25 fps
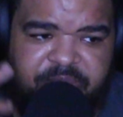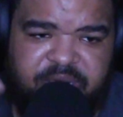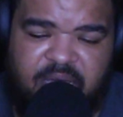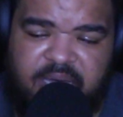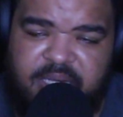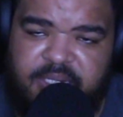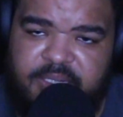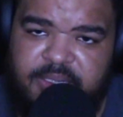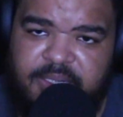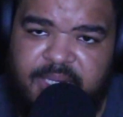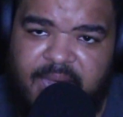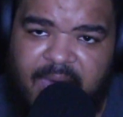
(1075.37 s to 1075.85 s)

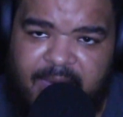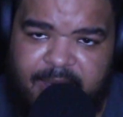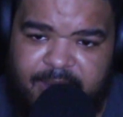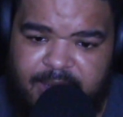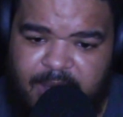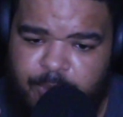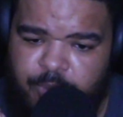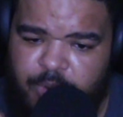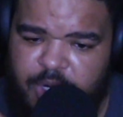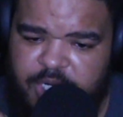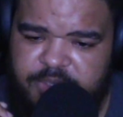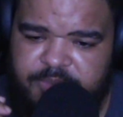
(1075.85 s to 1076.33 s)
I'm done.
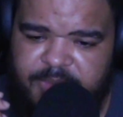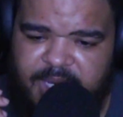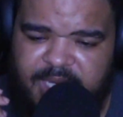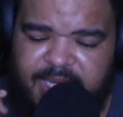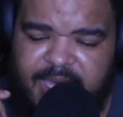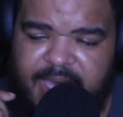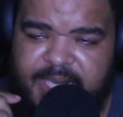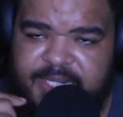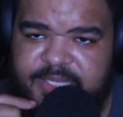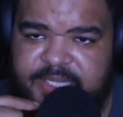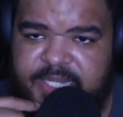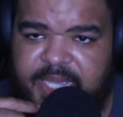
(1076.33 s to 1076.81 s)
I
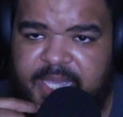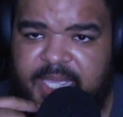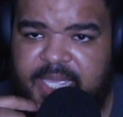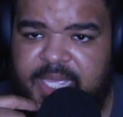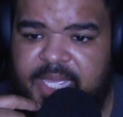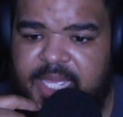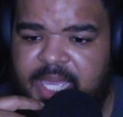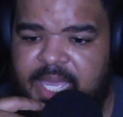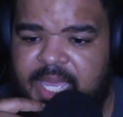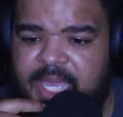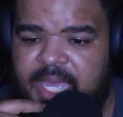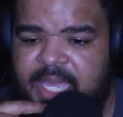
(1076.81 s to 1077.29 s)
worked my
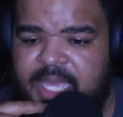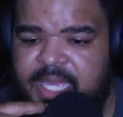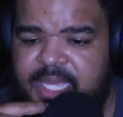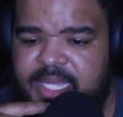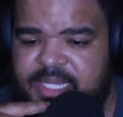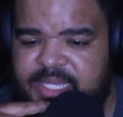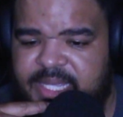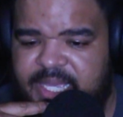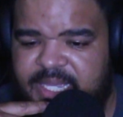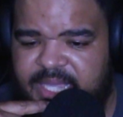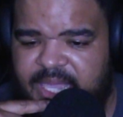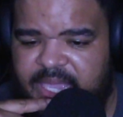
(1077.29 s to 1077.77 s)
last day.
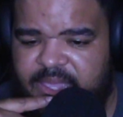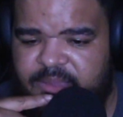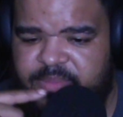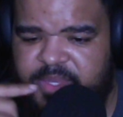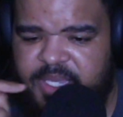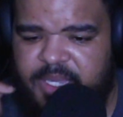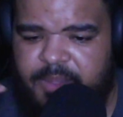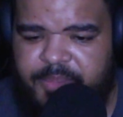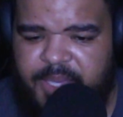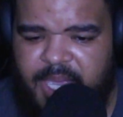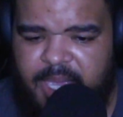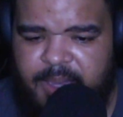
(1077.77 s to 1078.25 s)

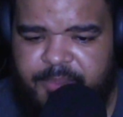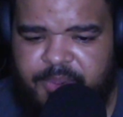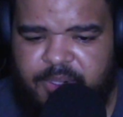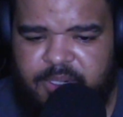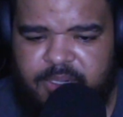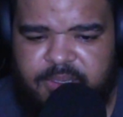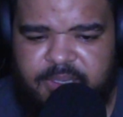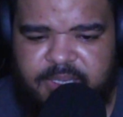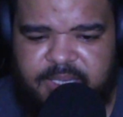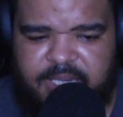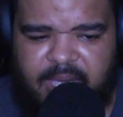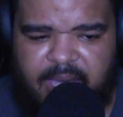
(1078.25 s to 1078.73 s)
They gave me a
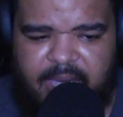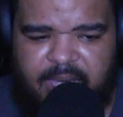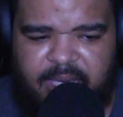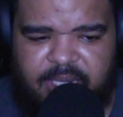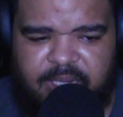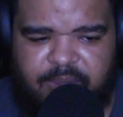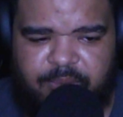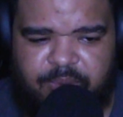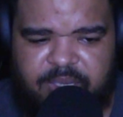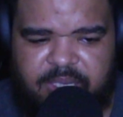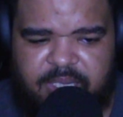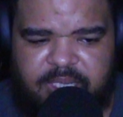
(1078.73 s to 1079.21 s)
paper
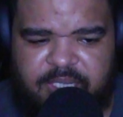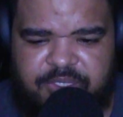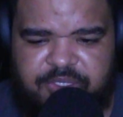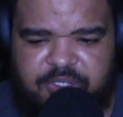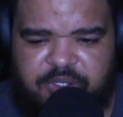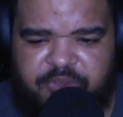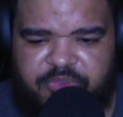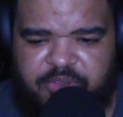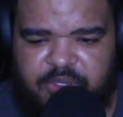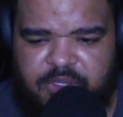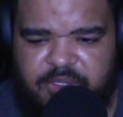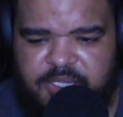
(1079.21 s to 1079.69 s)
like, hey,
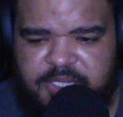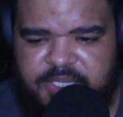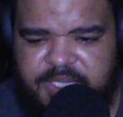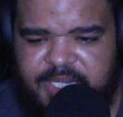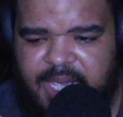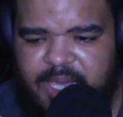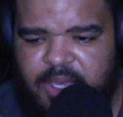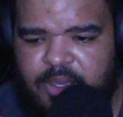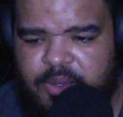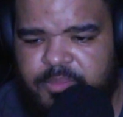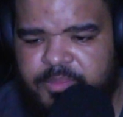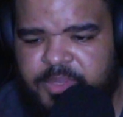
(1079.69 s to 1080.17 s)
we need you to
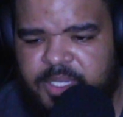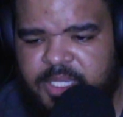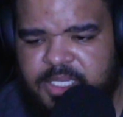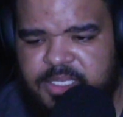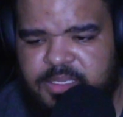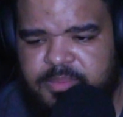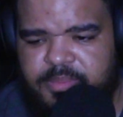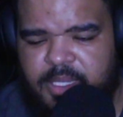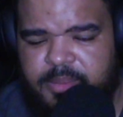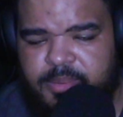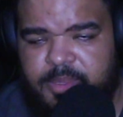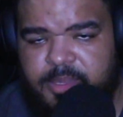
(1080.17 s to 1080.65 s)
fill this
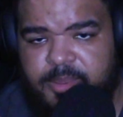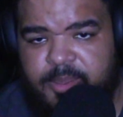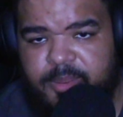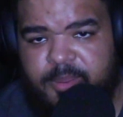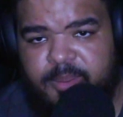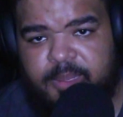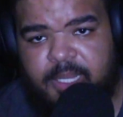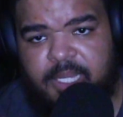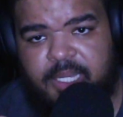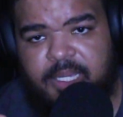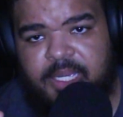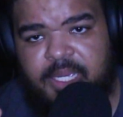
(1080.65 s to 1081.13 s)
out because of
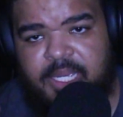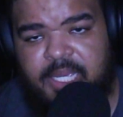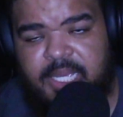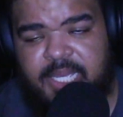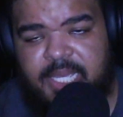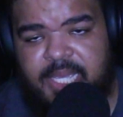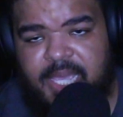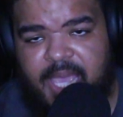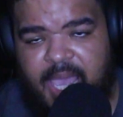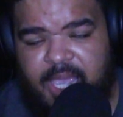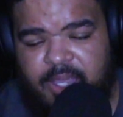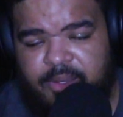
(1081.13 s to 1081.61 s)
blah, blah, blah, blah,
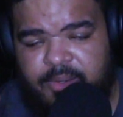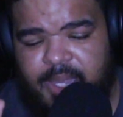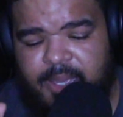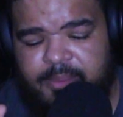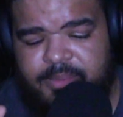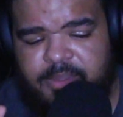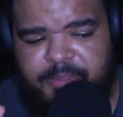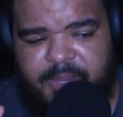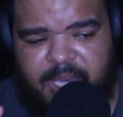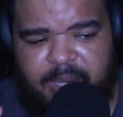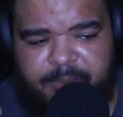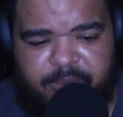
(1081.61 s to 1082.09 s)
blah.
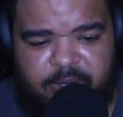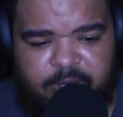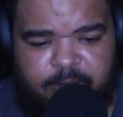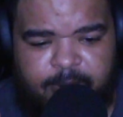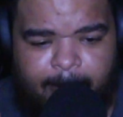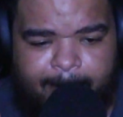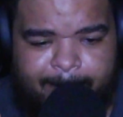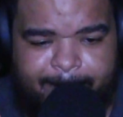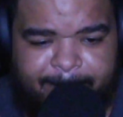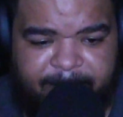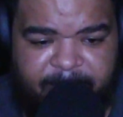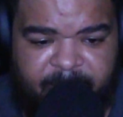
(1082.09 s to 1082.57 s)
I grabbed the
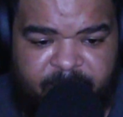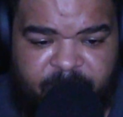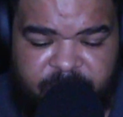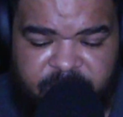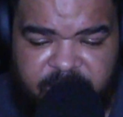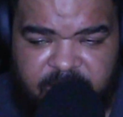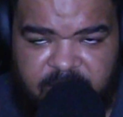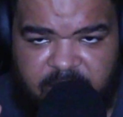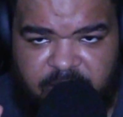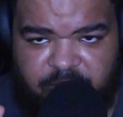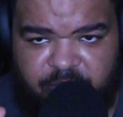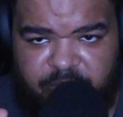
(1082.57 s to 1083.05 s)
paper
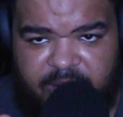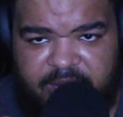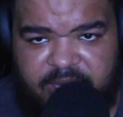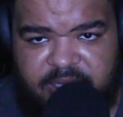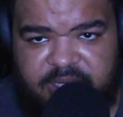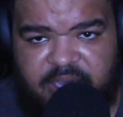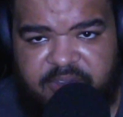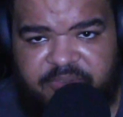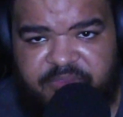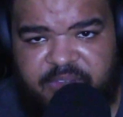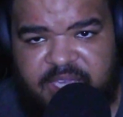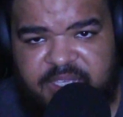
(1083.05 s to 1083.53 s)

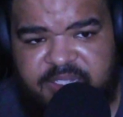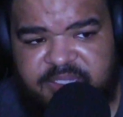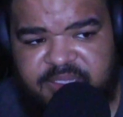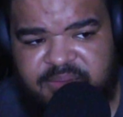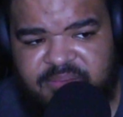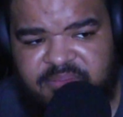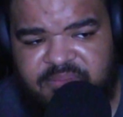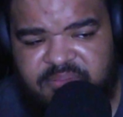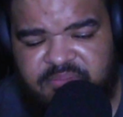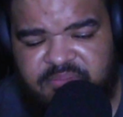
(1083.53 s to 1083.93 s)
and right in their